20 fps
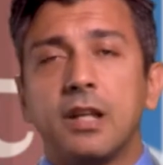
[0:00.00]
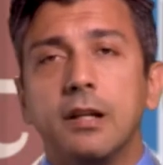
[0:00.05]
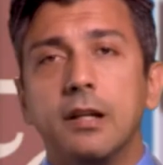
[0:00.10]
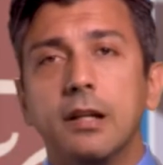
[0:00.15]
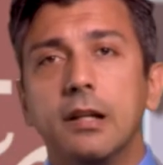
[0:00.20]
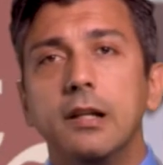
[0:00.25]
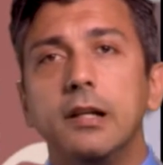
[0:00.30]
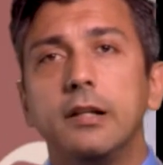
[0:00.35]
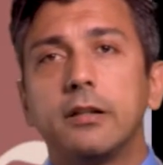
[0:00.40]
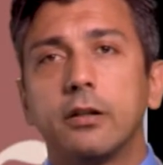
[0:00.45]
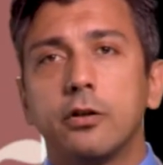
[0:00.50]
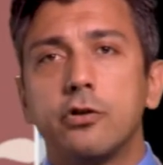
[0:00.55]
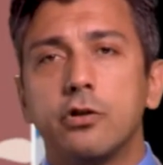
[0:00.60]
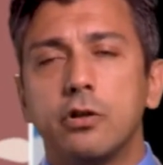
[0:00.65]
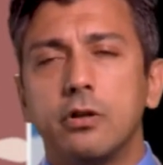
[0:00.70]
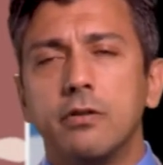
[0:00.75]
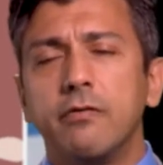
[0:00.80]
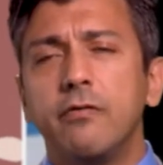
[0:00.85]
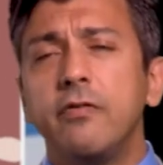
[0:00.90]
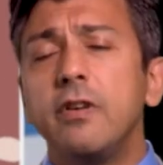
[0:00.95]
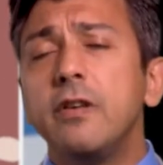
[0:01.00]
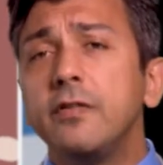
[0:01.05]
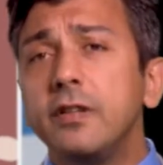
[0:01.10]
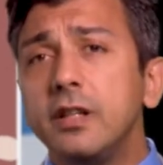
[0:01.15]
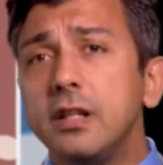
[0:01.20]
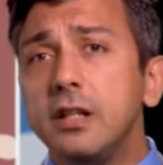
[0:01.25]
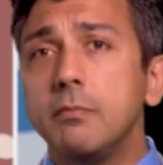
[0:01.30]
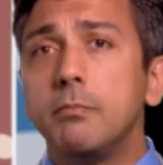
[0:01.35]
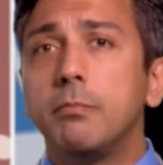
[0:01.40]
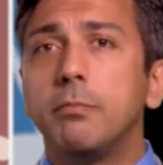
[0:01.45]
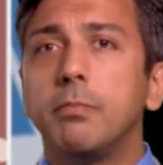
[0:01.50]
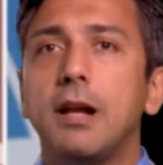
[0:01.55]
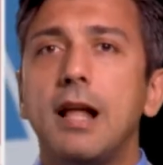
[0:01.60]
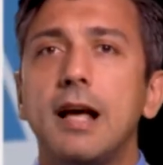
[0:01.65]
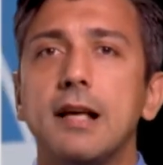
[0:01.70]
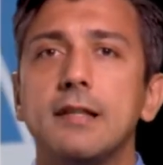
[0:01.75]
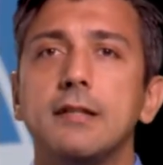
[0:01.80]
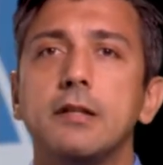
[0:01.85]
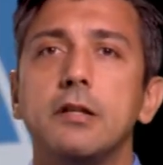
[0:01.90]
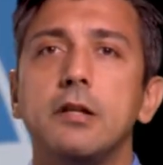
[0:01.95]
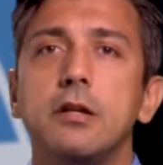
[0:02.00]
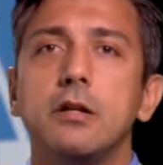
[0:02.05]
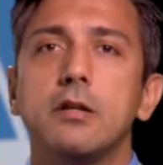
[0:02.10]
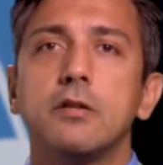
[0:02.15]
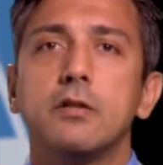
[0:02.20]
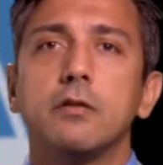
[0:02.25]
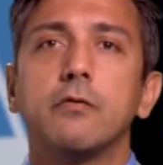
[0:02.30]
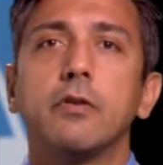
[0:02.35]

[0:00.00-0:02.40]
the literature 50 plus years